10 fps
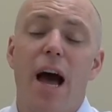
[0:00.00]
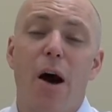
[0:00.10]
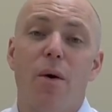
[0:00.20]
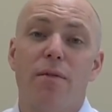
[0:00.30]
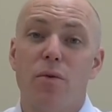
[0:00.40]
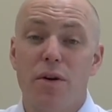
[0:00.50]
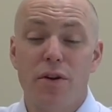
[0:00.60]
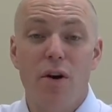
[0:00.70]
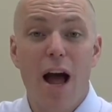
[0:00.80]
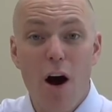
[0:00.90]
However,
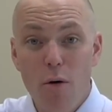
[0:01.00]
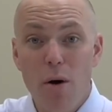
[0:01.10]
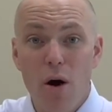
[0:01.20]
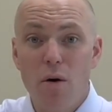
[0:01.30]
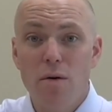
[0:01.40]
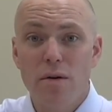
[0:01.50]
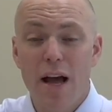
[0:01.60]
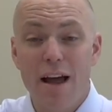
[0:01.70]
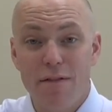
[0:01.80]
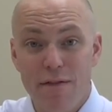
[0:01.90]
with your elbow
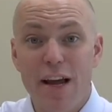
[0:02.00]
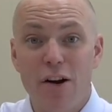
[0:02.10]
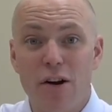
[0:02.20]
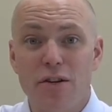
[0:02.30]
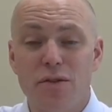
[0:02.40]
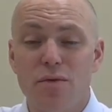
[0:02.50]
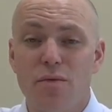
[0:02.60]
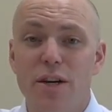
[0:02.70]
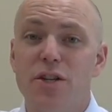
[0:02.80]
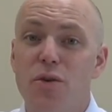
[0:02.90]
and fingers,
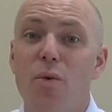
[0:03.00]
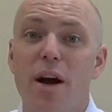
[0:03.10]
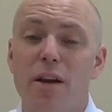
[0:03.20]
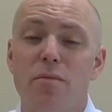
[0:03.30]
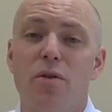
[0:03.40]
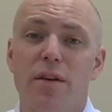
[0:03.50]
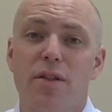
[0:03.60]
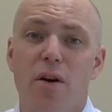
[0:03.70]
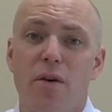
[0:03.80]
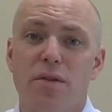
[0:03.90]
we do want you
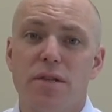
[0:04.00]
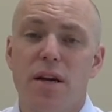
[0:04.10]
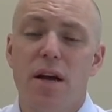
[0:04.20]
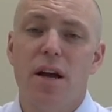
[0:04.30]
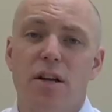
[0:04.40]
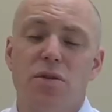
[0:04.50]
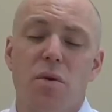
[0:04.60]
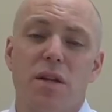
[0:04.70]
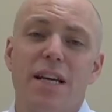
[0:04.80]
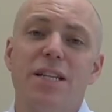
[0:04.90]
moving those.
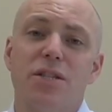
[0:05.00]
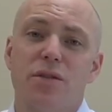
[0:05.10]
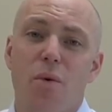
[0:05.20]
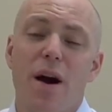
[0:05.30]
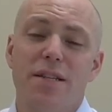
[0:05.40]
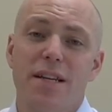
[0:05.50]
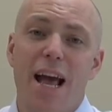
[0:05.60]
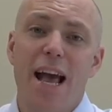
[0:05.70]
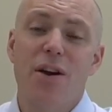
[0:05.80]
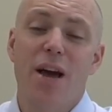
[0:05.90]
So at least twice a
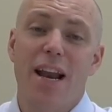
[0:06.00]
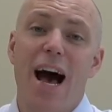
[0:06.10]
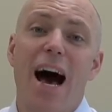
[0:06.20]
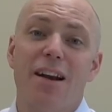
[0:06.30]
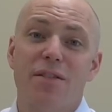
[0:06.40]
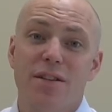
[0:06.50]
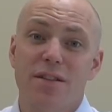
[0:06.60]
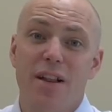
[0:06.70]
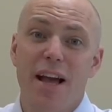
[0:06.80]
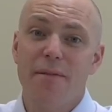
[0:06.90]
day, you get out of the
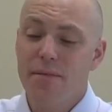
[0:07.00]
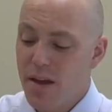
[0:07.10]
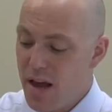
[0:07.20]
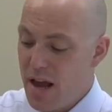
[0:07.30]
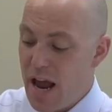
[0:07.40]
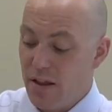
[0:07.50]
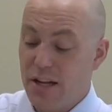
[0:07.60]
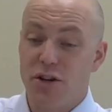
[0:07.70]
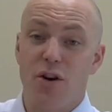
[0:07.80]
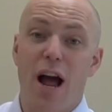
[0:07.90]
sling and
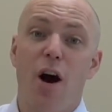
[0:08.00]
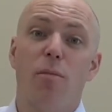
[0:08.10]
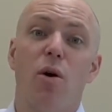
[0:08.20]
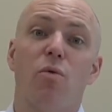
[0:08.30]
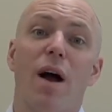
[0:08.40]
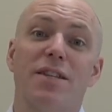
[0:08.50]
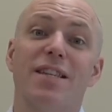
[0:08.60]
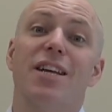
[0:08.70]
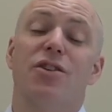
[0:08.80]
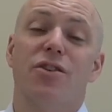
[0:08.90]
let your elbow
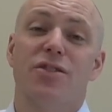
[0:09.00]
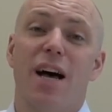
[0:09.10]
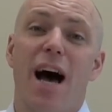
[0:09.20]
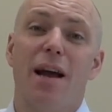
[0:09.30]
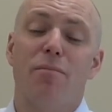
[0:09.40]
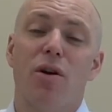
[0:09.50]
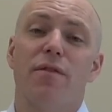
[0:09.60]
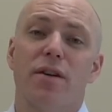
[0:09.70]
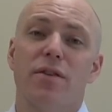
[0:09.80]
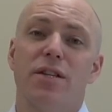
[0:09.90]
rest at your side
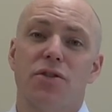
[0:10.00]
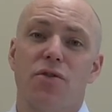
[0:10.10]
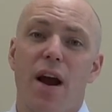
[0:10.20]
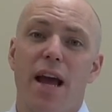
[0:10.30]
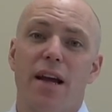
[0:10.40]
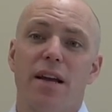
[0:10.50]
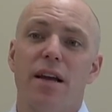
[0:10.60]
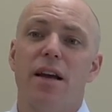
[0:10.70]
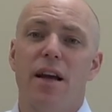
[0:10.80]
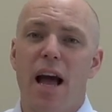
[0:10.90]
perfectly straight
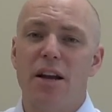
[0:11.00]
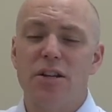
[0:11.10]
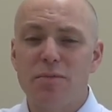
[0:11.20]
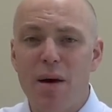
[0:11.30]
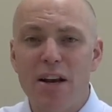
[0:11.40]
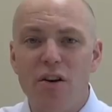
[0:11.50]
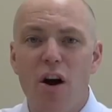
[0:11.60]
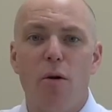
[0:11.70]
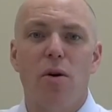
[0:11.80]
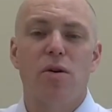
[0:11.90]
and just bend your
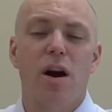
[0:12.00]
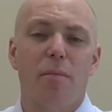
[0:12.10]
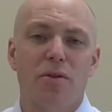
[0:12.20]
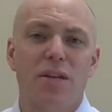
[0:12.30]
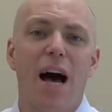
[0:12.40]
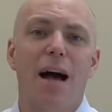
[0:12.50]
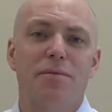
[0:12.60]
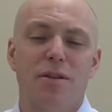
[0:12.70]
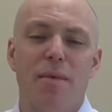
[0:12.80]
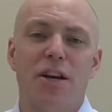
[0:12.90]
elbow a couple
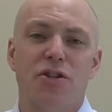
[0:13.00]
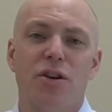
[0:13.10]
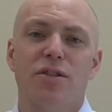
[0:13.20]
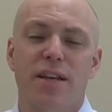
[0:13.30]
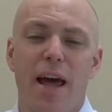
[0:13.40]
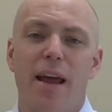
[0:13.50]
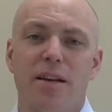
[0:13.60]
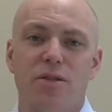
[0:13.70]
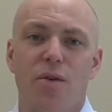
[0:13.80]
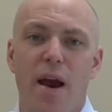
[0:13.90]
times to make sure it's
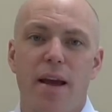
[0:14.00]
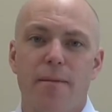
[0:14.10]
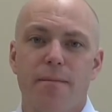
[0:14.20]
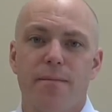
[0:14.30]
getting straight.